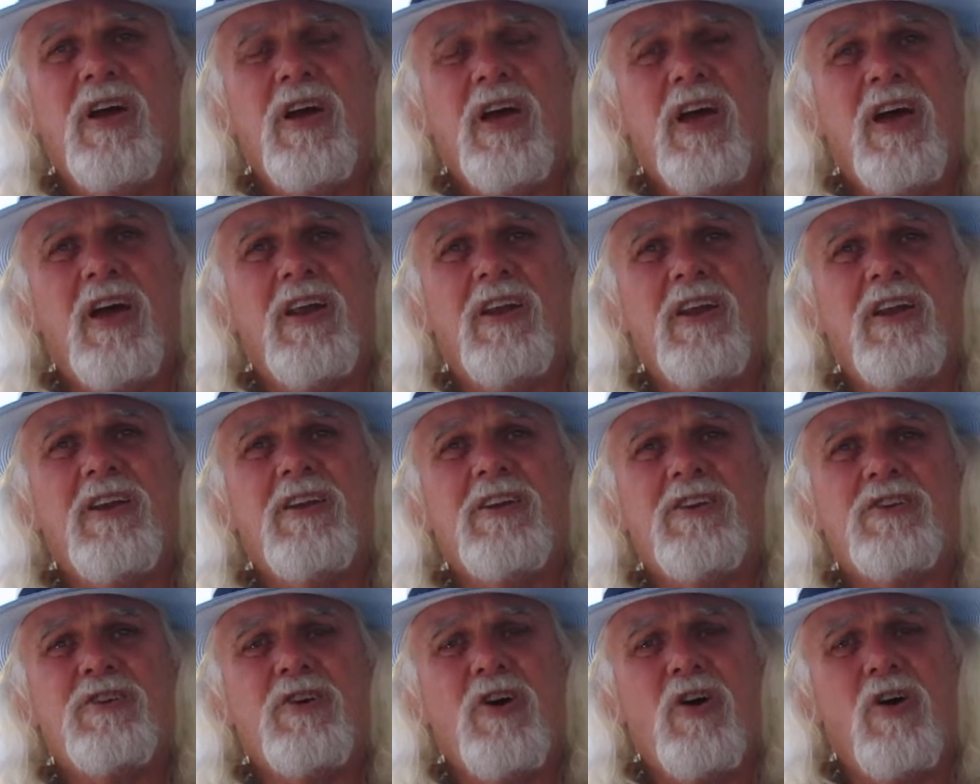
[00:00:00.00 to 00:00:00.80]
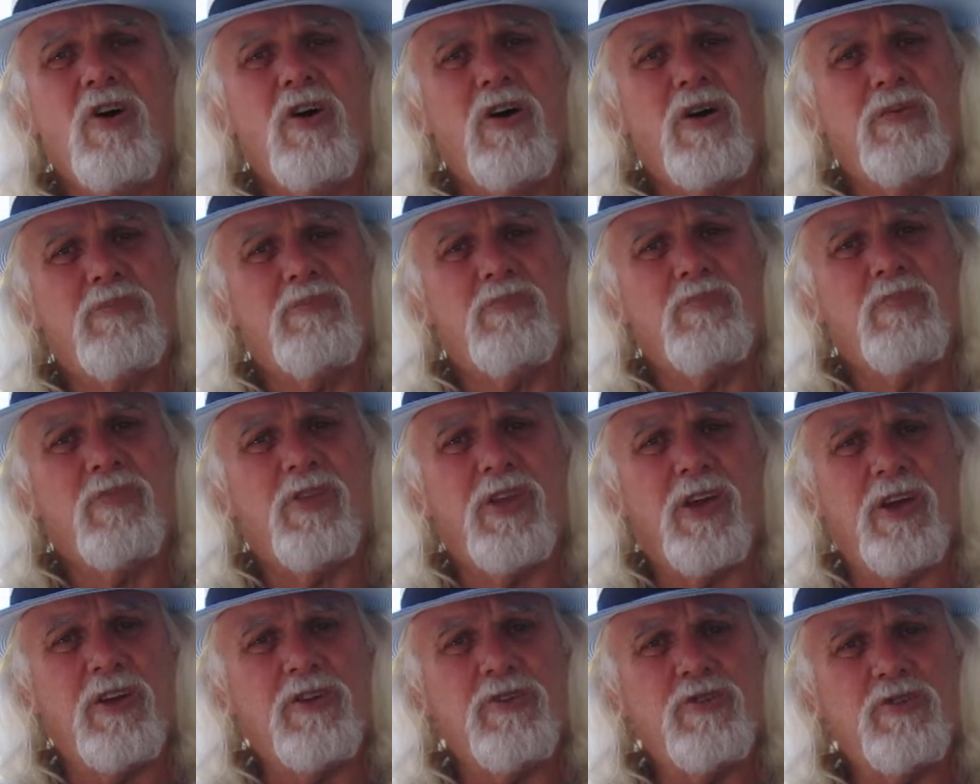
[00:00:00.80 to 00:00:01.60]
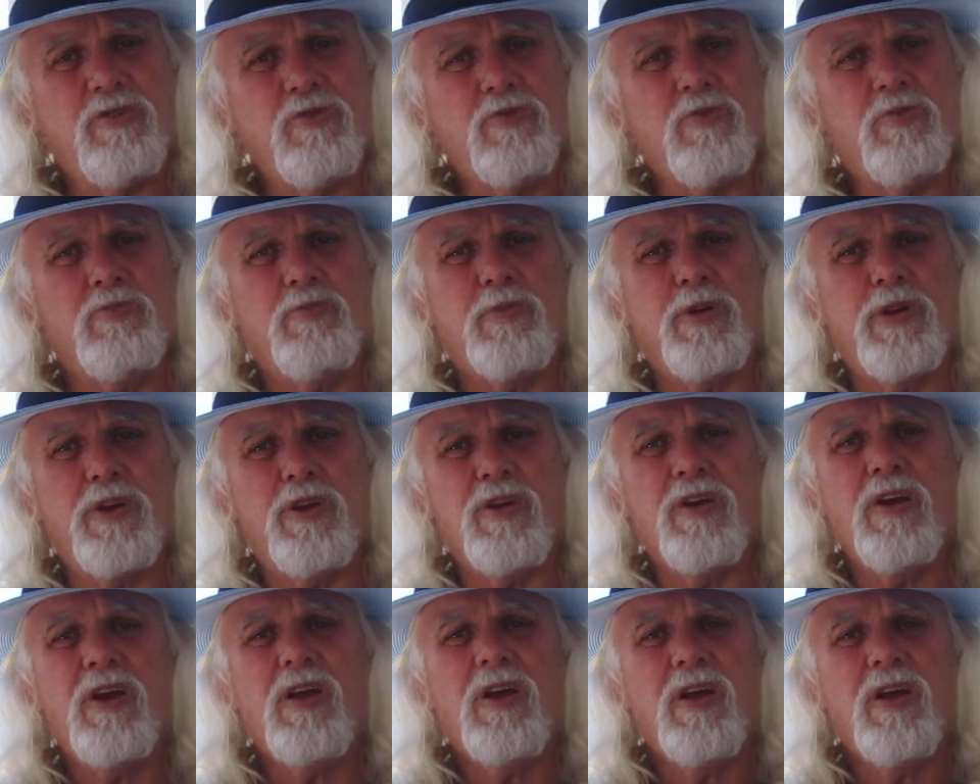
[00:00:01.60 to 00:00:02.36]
at any time, and you'll be